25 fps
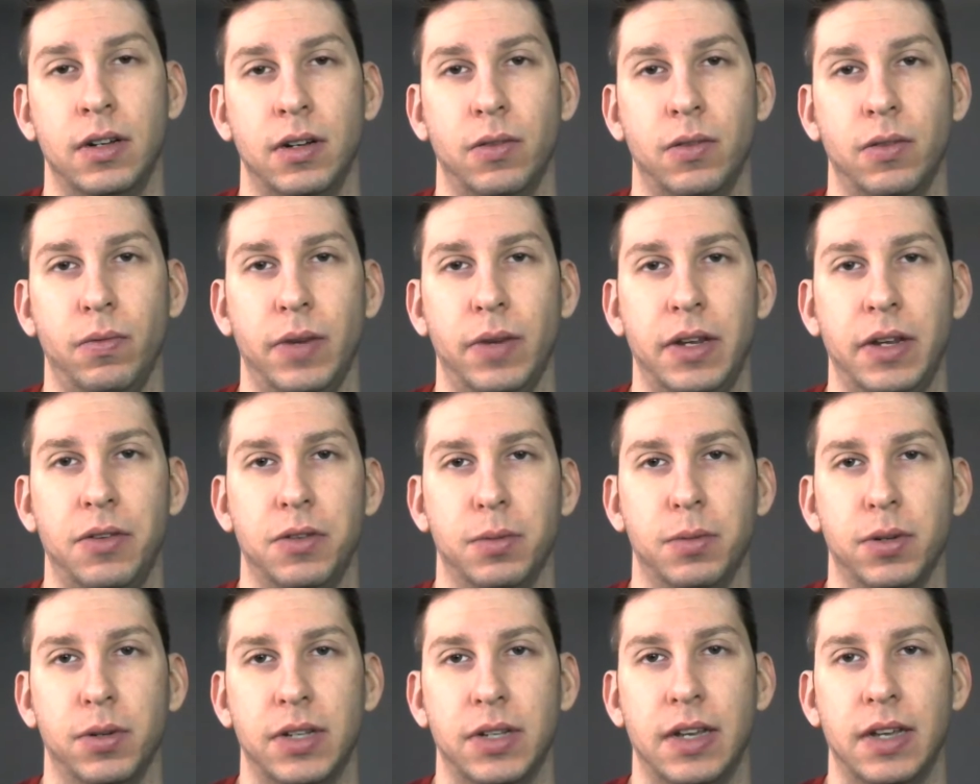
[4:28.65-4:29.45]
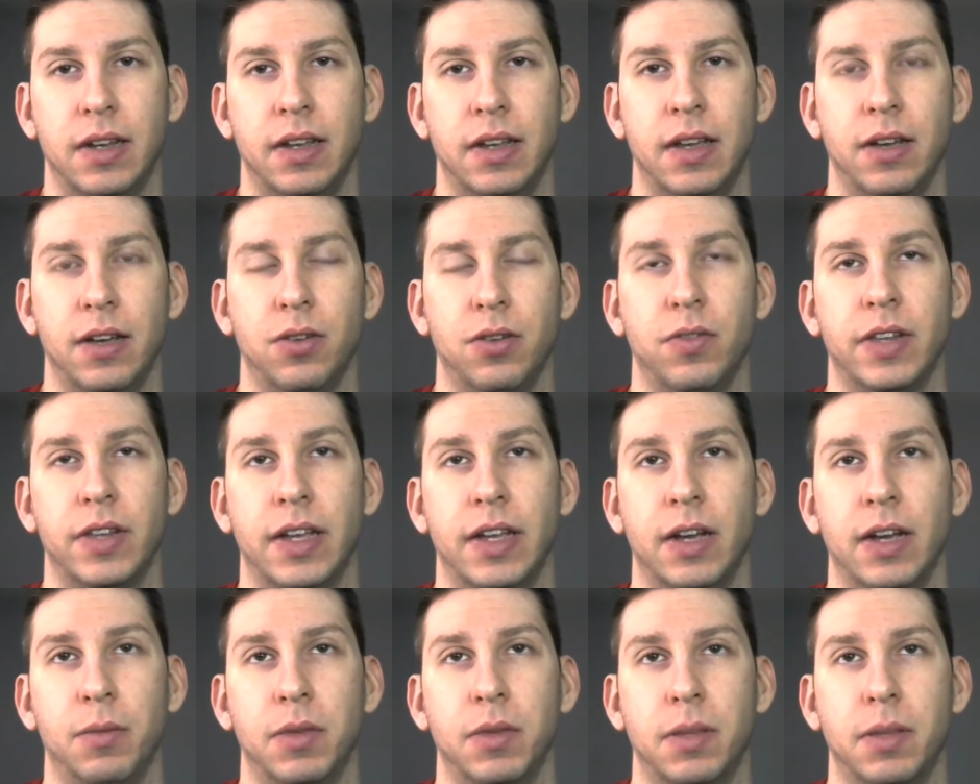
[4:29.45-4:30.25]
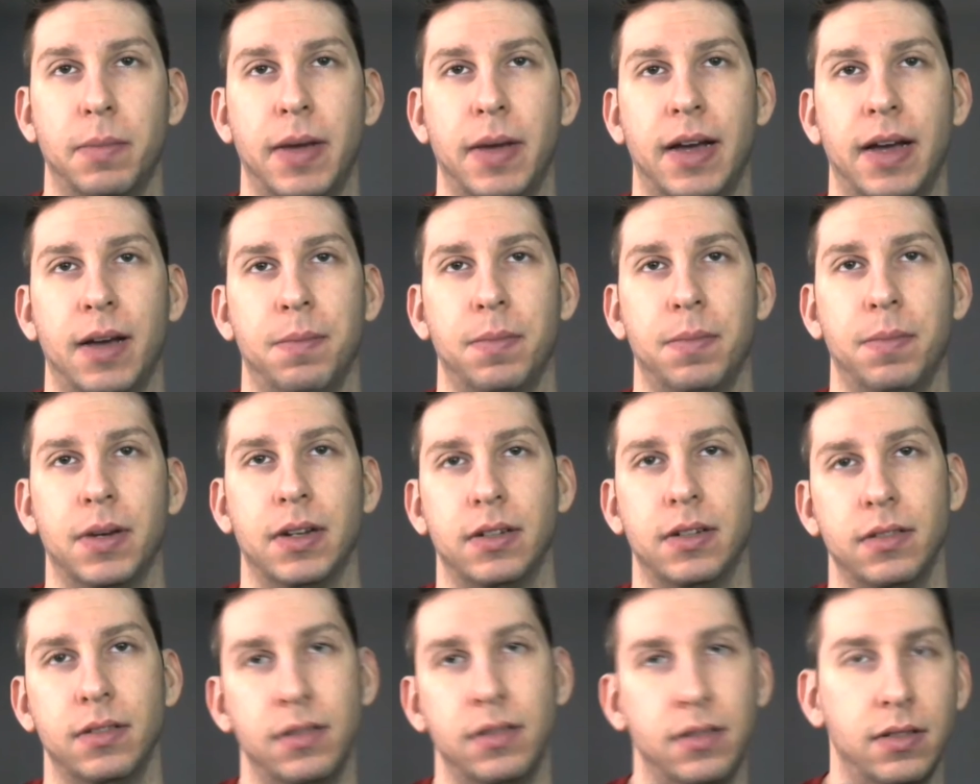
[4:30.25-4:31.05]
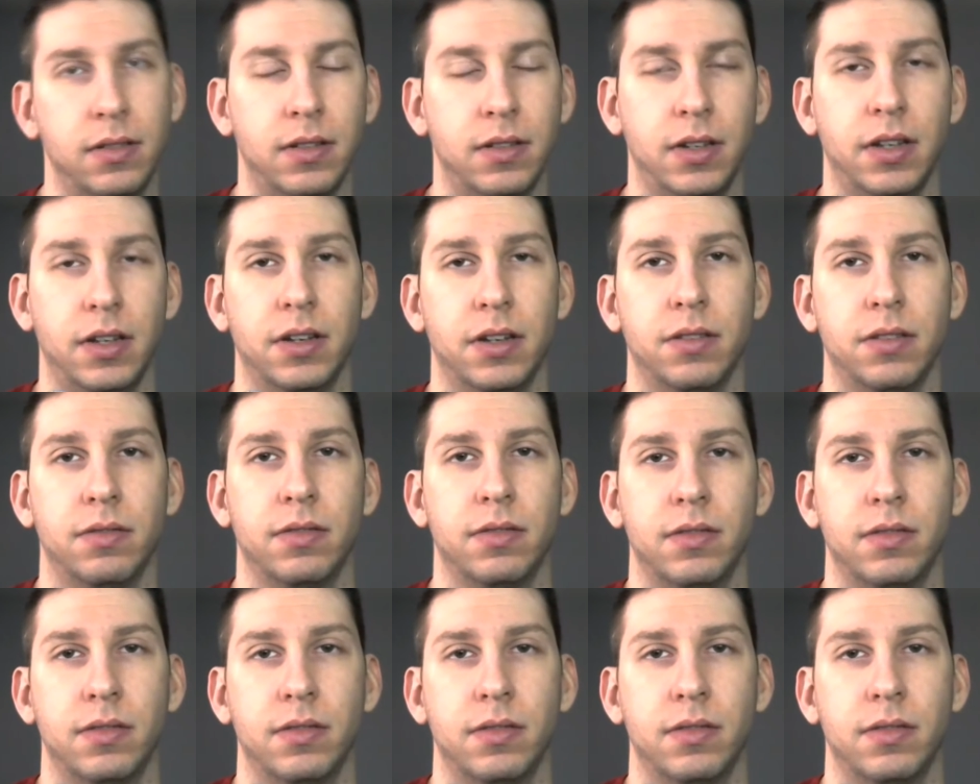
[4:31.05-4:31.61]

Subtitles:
when he was about to get hit over the head with a bat, but you know,